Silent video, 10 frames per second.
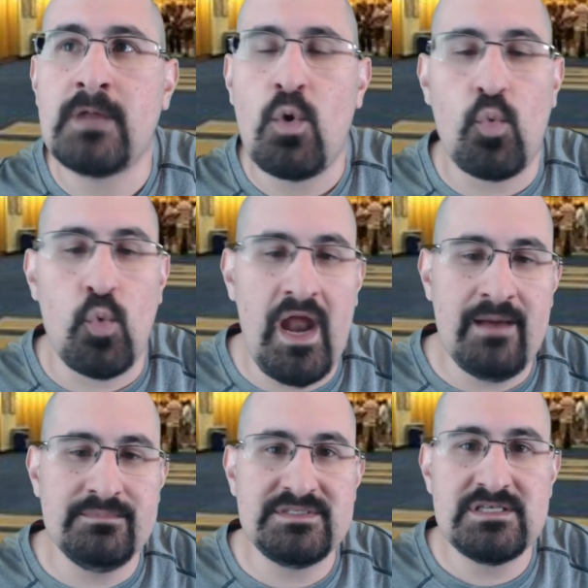
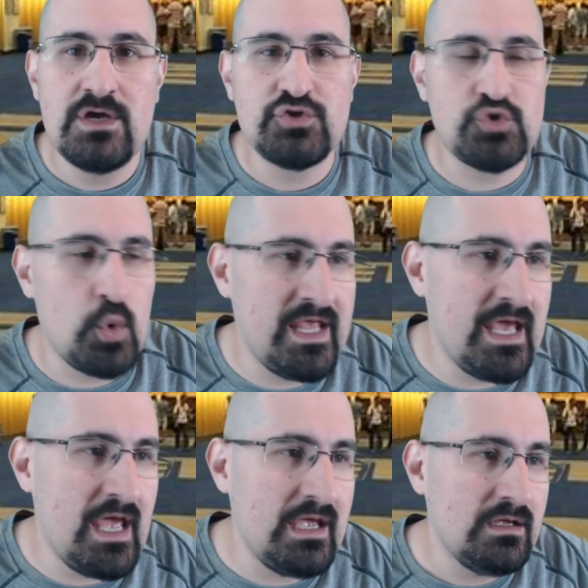Rams
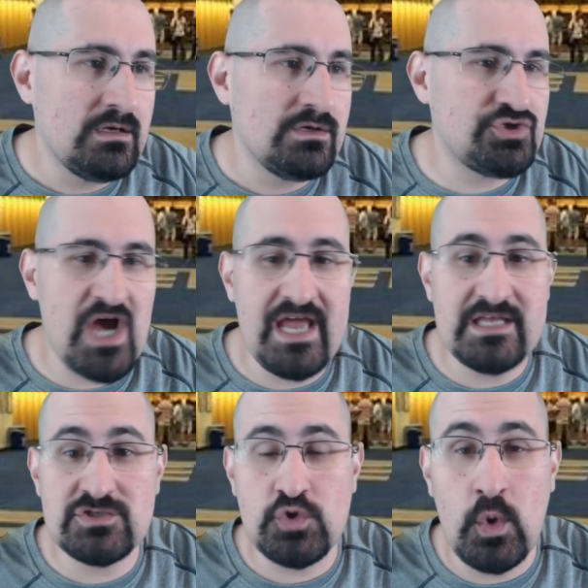28,
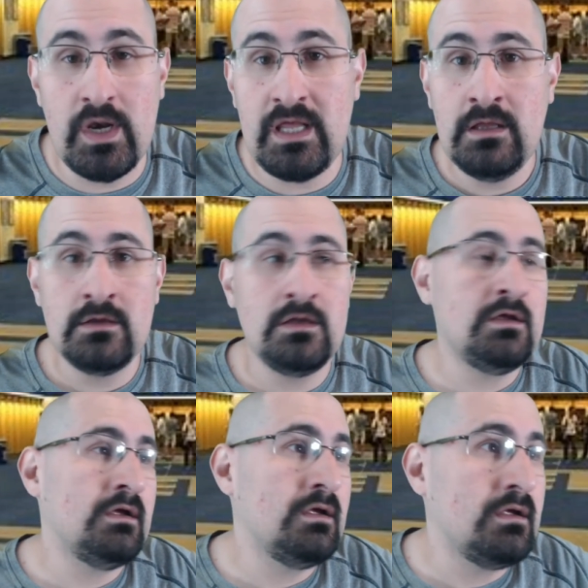Giants 20.
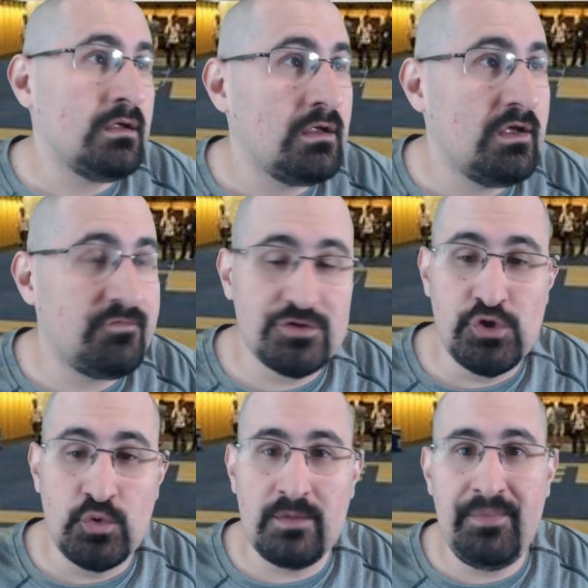If you're
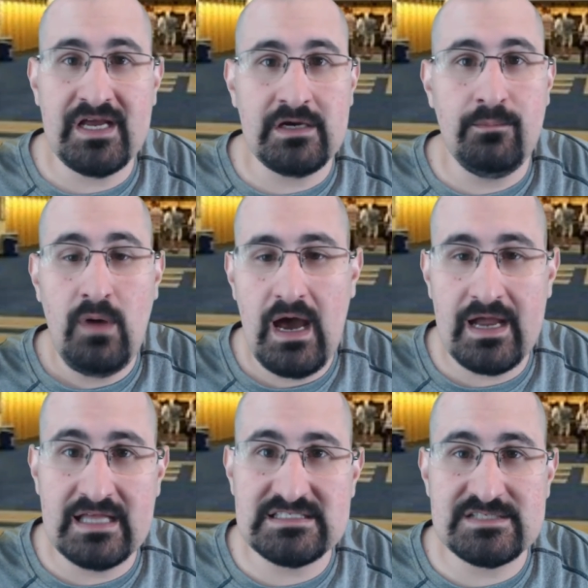doing a pick 'em
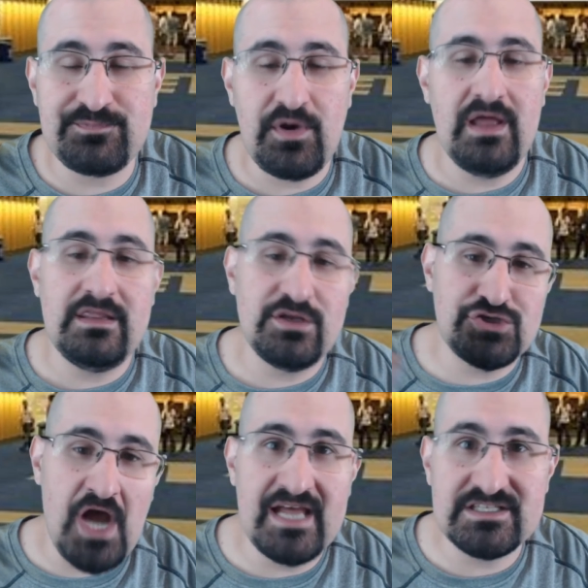against the spread, the
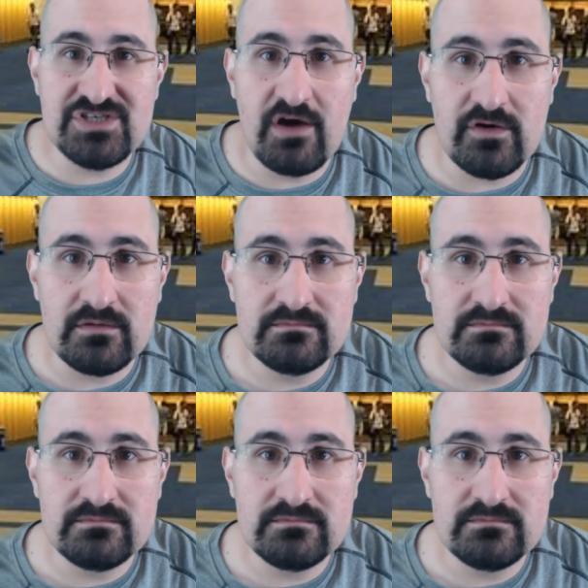Giants cover.